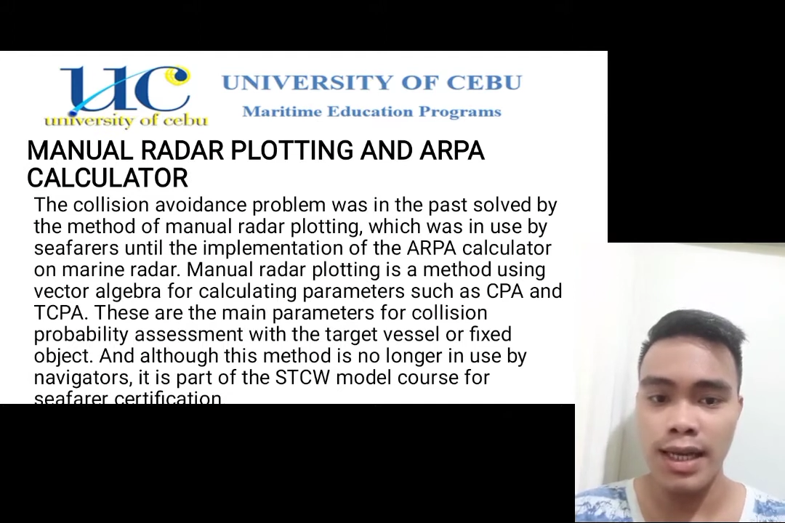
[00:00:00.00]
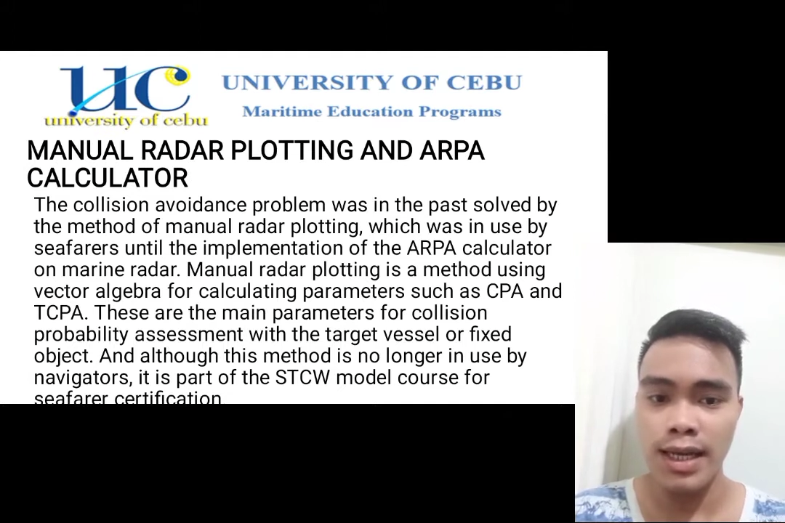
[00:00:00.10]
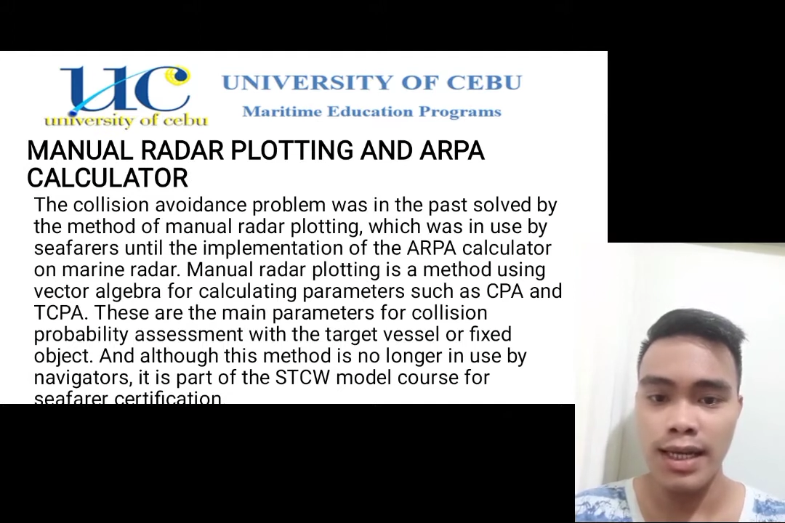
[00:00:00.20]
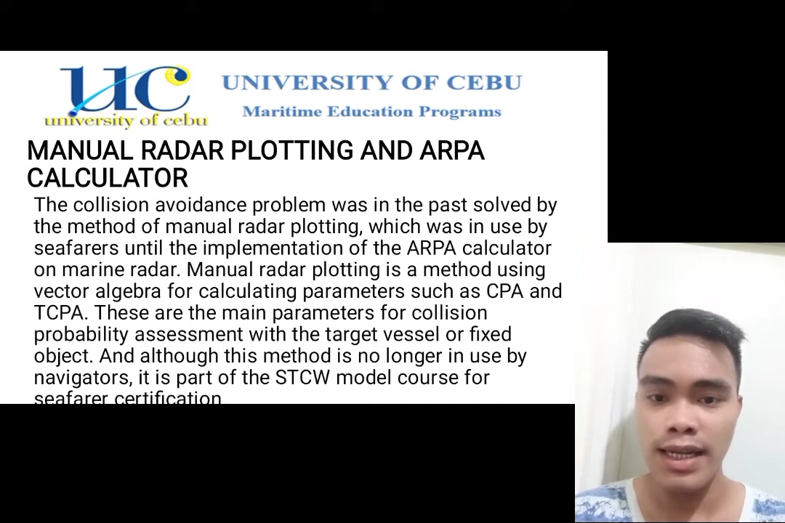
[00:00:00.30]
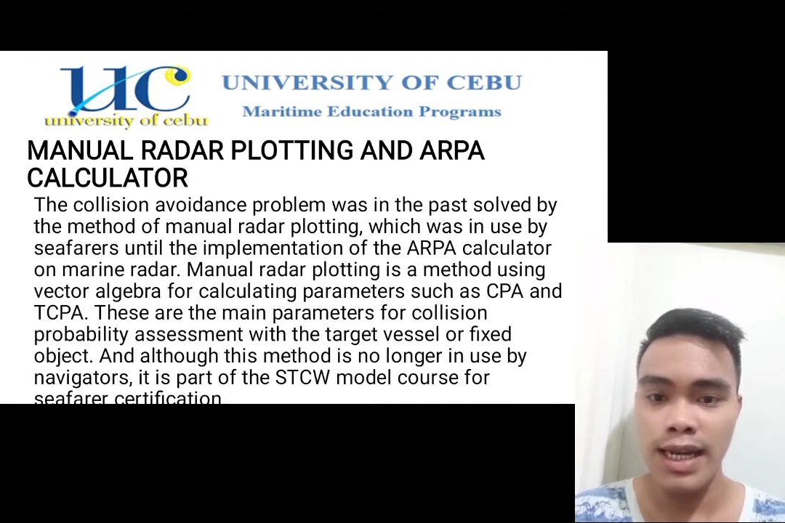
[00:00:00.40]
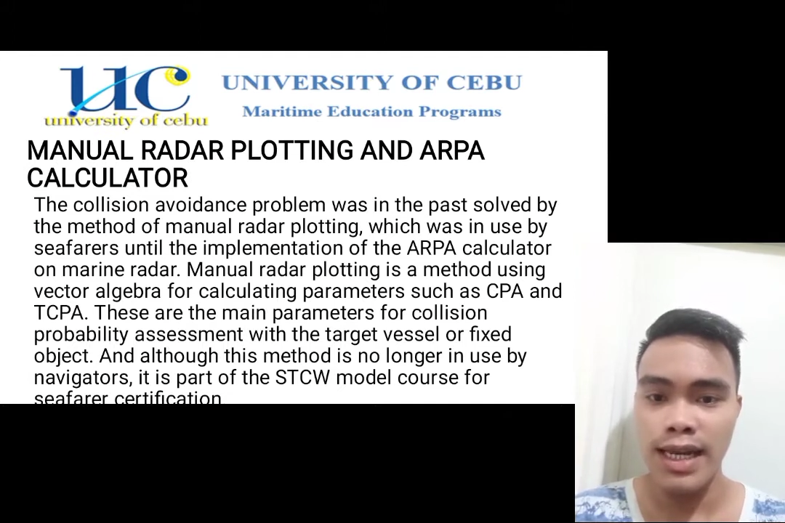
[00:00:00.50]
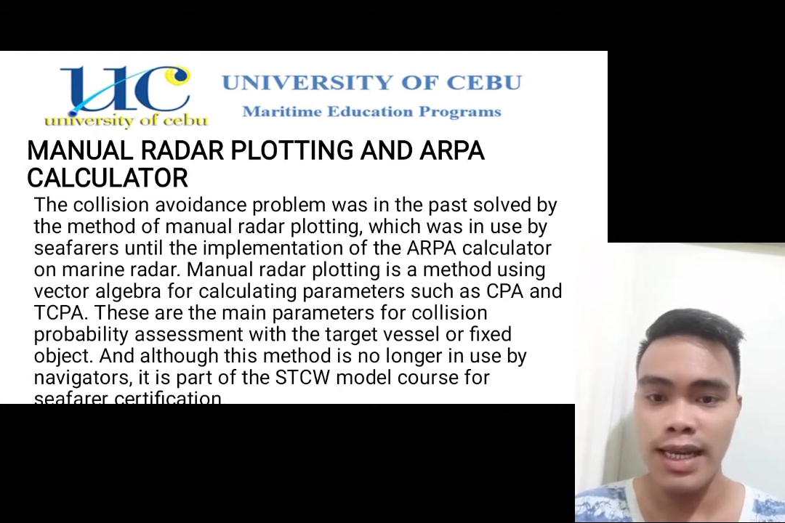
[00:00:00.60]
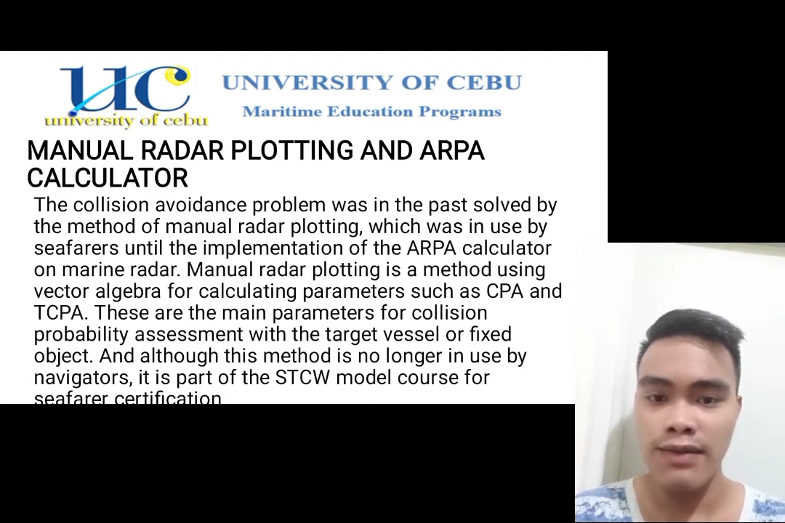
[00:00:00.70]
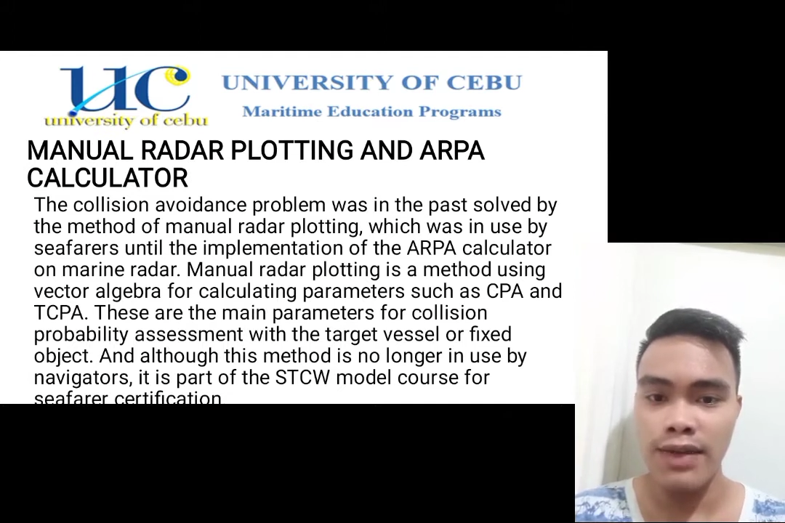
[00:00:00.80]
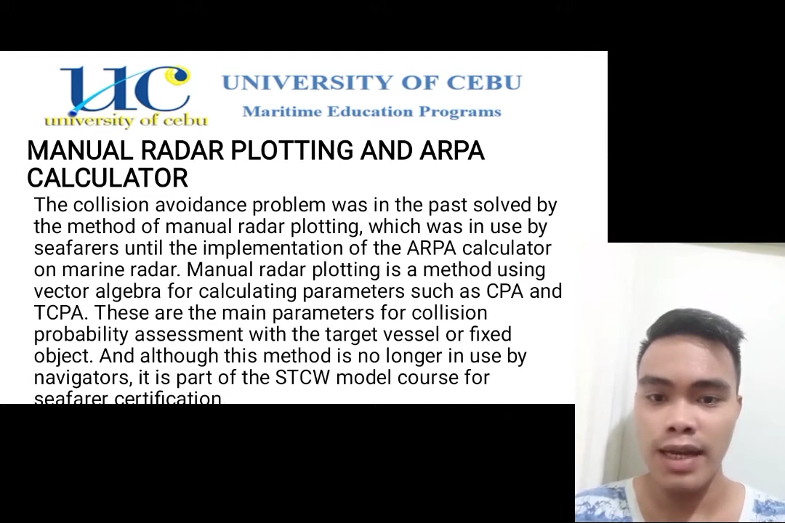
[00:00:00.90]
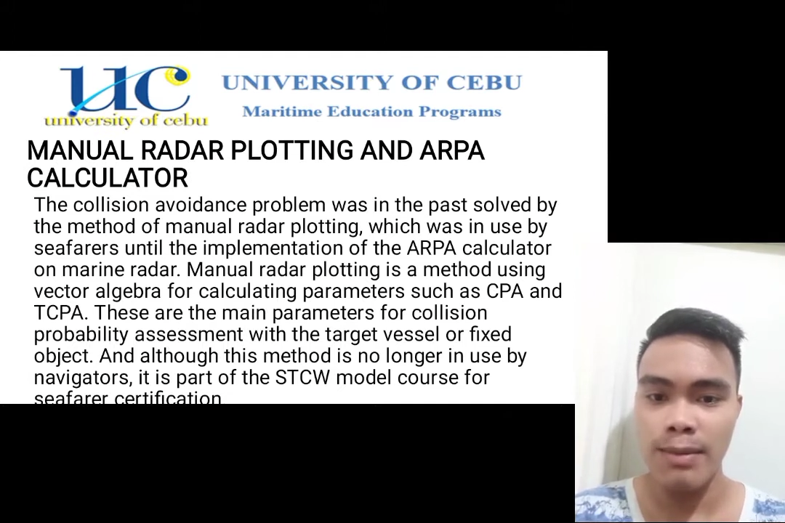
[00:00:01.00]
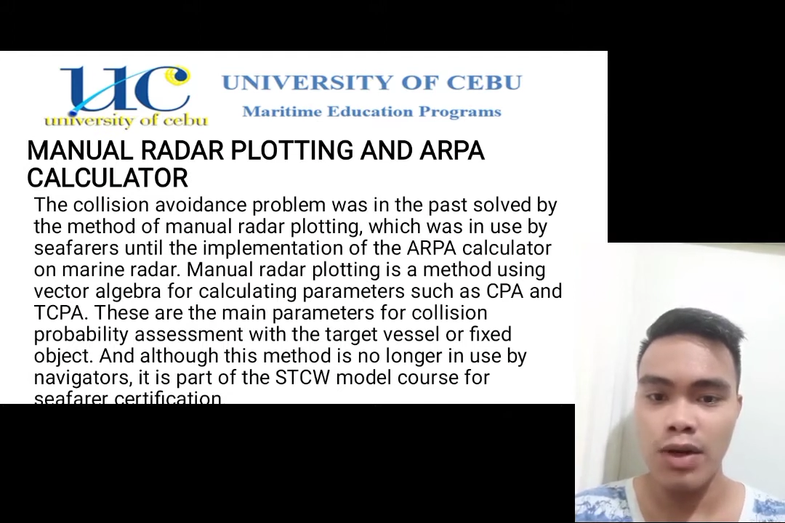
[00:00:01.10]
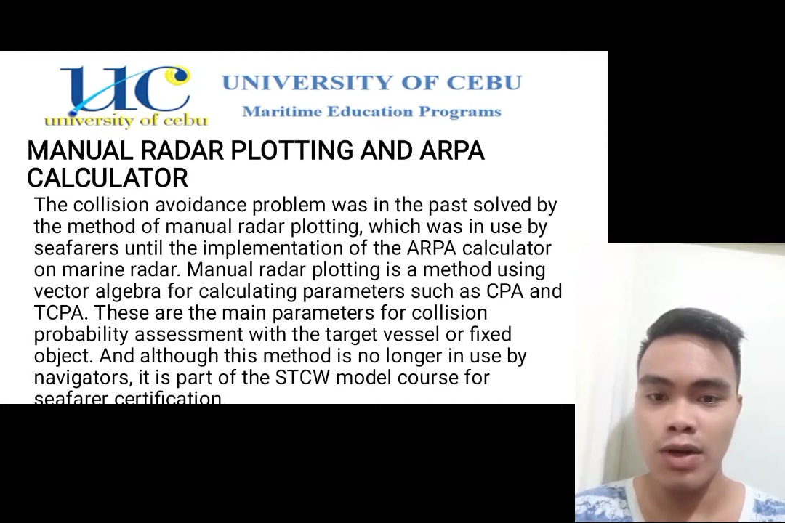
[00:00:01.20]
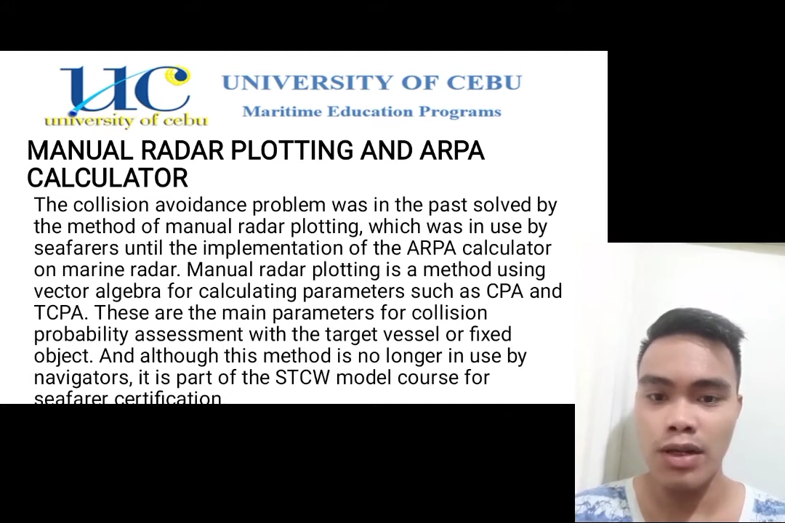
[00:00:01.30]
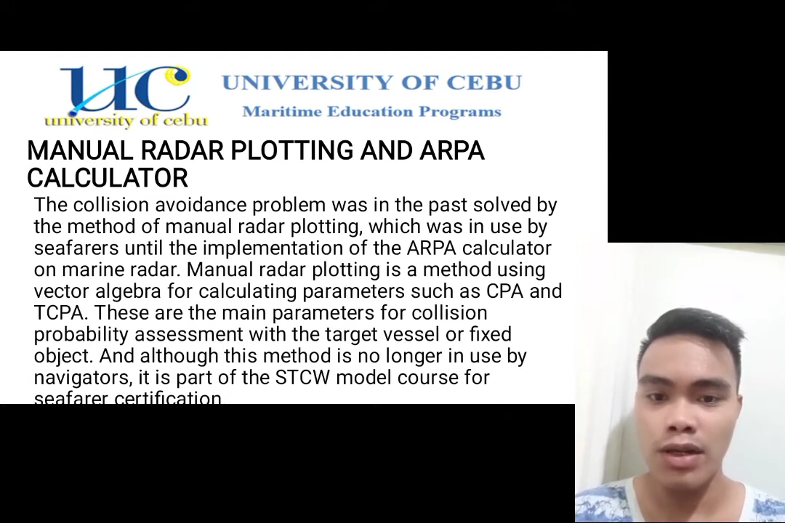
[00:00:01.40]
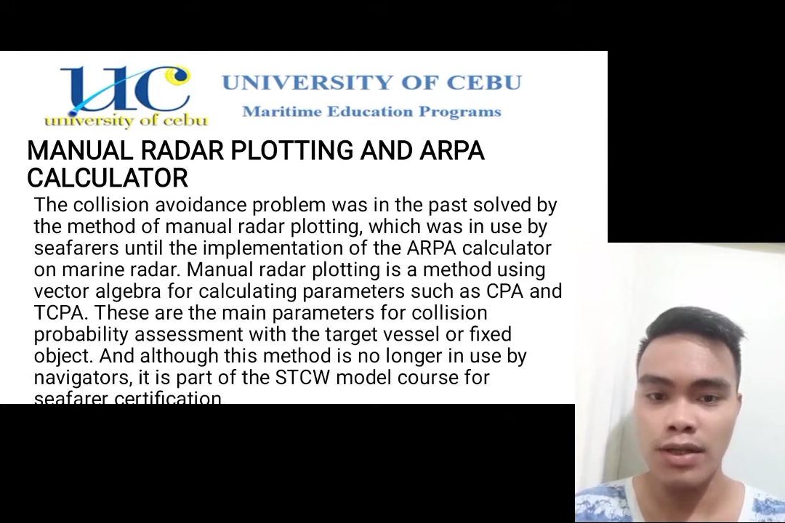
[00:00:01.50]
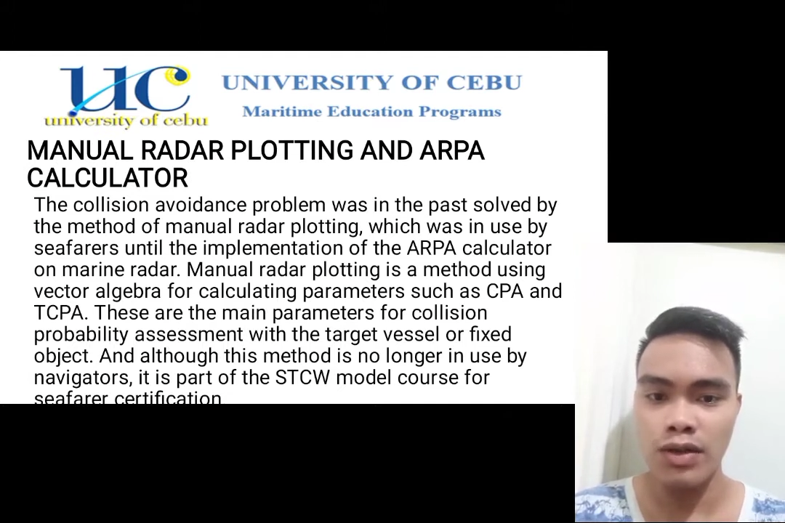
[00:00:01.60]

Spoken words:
readily available